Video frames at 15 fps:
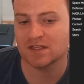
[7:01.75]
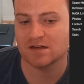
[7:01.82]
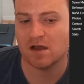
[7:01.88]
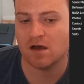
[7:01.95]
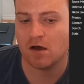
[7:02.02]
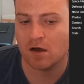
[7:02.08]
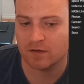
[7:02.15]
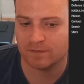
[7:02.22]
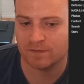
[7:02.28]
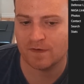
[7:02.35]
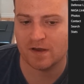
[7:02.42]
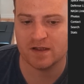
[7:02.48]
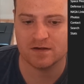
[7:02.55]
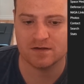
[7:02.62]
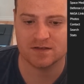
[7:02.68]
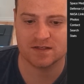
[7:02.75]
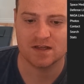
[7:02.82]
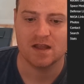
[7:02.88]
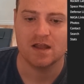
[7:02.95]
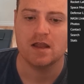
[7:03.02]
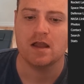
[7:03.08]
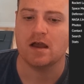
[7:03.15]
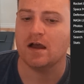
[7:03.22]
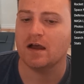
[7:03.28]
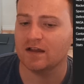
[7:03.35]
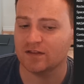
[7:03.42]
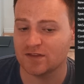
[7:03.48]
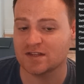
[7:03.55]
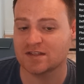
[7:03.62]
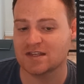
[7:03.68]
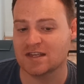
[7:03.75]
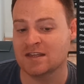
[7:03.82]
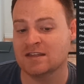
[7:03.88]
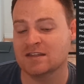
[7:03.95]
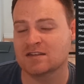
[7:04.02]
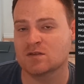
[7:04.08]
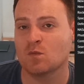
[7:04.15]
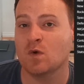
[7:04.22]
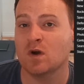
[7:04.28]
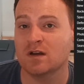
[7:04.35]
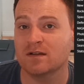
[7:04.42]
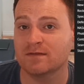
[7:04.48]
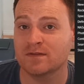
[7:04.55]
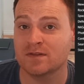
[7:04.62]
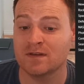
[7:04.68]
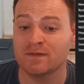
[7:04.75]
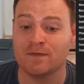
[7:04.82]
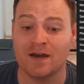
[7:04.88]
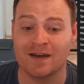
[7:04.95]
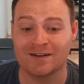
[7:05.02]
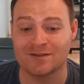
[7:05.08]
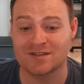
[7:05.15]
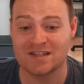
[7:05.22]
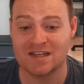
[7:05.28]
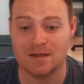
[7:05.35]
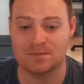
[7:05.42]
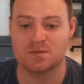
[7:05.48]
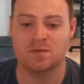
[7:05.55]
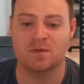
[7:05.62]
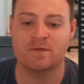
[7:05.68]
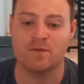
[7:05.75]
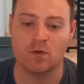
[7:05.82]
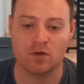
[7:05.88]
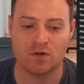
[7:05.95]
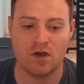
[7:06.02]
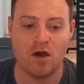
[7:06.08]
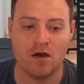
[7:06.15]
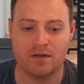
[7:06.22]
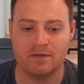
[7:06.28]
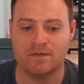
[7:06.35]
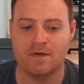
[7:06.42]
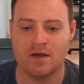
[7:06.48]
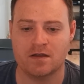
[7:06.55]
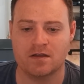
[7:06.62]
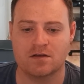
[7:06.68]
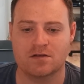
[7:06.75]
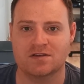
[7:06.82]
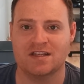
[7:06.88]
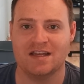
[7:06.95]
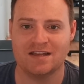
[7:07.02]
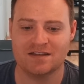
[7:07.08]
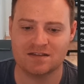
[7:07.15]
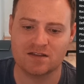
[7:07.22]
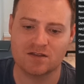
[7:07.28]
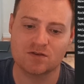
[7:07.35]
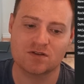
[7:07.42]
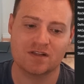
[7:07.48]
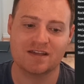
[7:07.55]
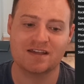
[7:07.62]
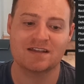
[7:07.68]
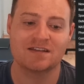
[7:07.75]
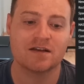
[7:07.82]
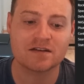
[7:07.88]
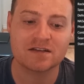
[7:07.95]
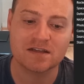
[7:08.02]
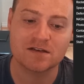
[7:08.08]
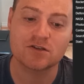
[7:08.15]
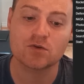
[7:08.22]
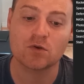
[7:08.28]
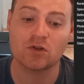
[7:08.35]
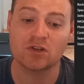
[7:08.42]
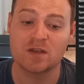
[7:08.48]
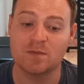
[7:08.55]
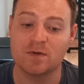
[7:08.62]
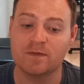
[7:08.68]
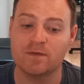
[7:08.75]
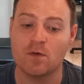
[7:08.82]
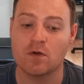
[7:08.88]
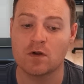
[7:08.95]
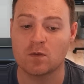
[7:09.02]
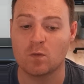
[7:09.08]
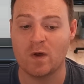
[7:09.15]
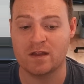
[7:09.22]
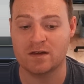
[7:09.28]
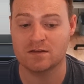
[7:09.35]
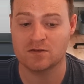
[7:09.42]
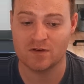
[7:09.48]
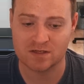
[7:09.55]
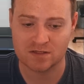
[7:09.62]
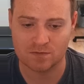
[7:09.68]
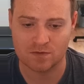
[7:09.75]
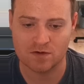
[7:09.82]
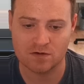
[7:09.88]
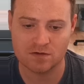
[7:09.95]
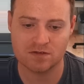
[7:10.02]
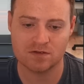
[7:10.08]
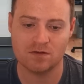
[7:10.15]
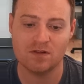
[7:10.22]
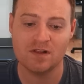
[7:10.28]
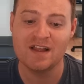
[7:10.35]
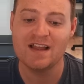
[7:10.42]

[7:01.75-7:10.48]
to hot fires, this is one of the final steps before the hot fire test, usually conducted shortly before wet dress rehearsal